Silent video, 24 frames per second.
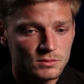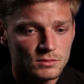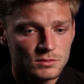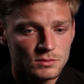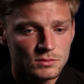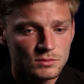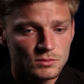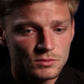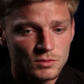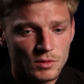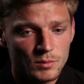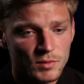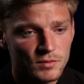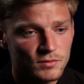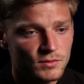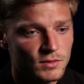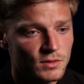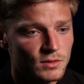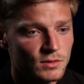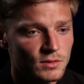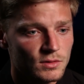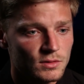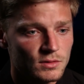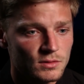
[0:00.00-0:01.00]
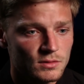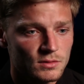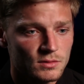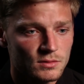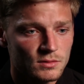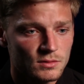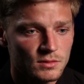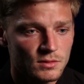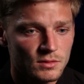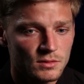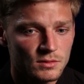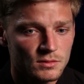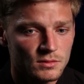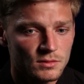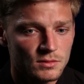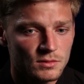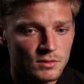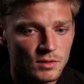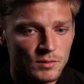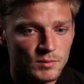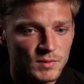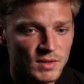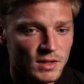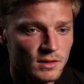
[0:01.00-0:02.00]
you drop off the
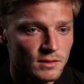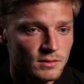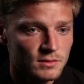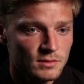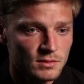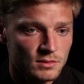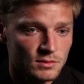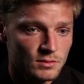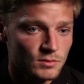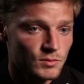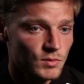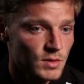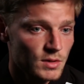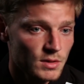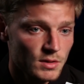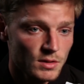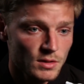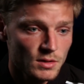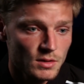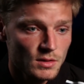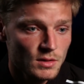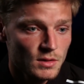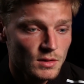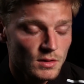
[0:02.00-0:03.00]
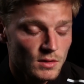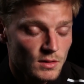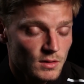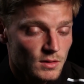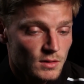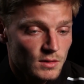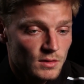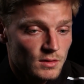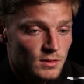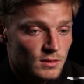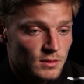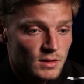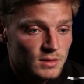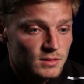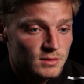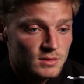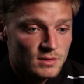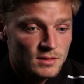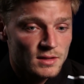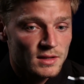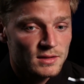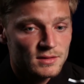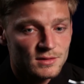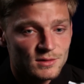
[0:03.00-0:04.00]
top 10. So
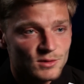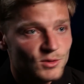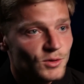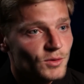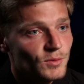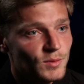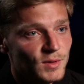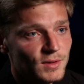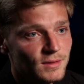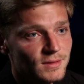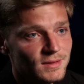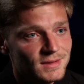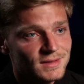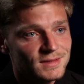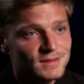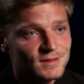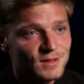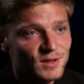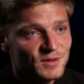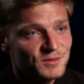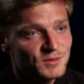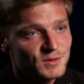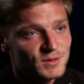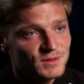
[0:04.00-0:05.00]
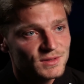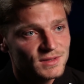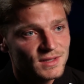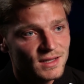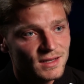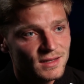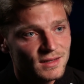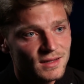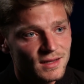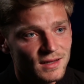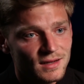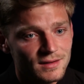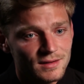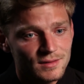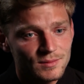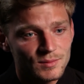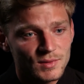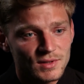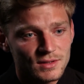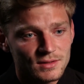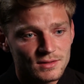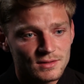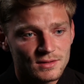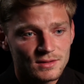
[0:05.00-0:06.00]
that's normal. It's tough to stay there,
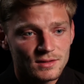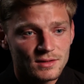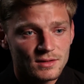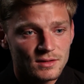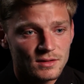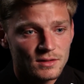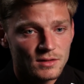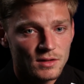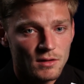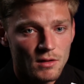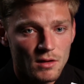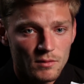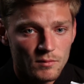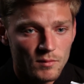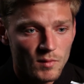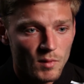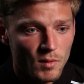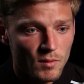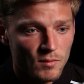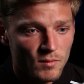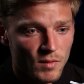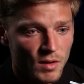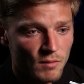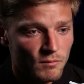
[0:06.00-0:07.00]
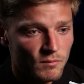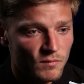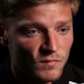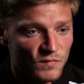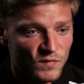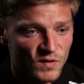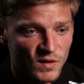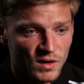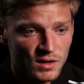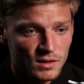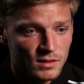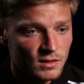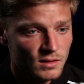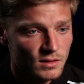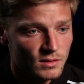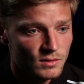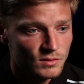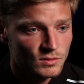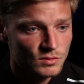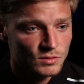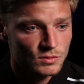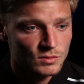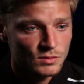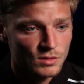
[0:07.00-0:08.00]
but I'm
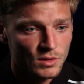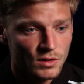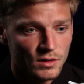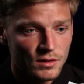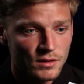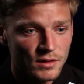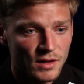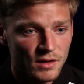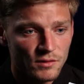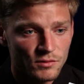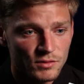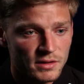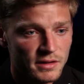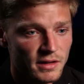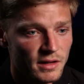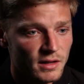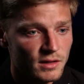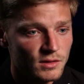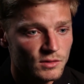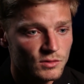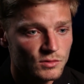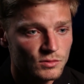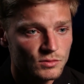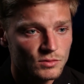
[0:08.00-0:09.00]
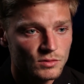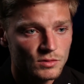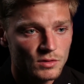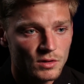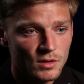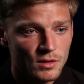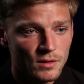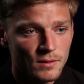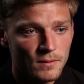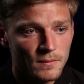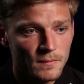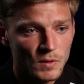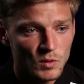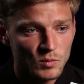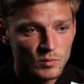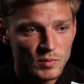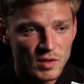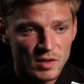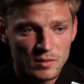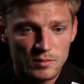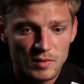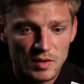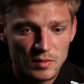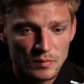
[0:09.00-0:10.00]
fighting to every day to
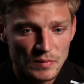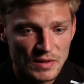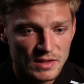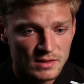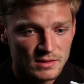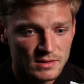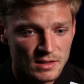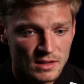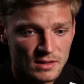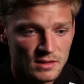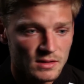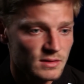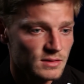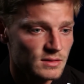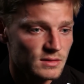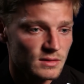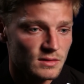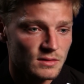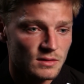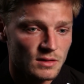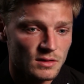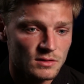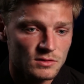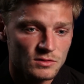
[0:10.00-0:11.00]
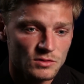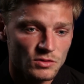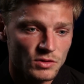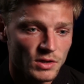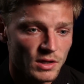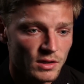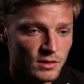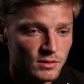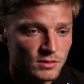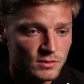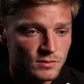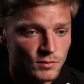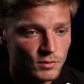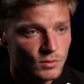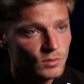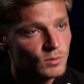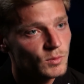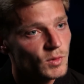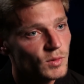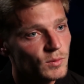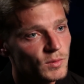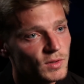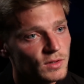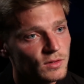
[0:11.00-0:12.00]
play my best tennis, and that's the case for the
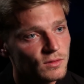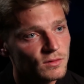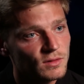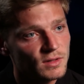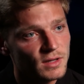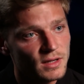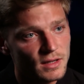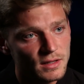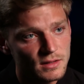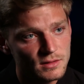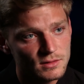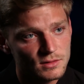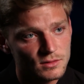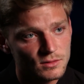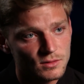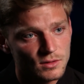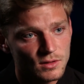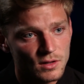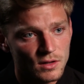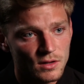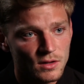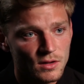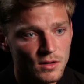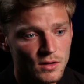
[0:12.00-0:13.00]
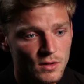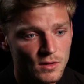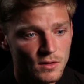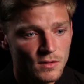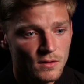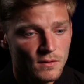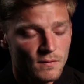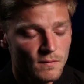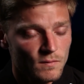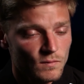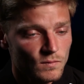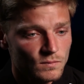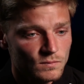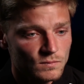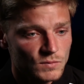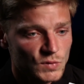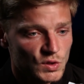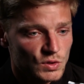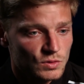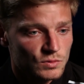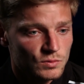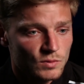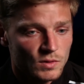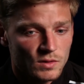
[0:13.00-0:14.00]
moment on clay. So
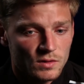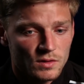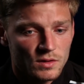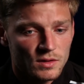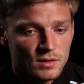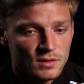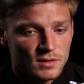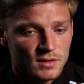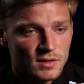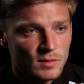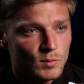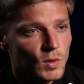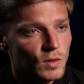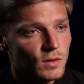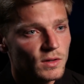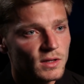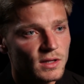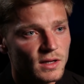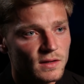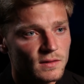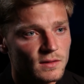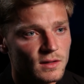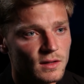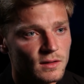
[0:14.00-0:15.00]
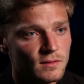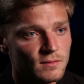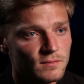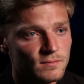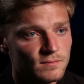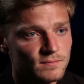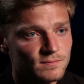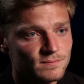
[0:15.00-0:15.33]
just want to keep going like that.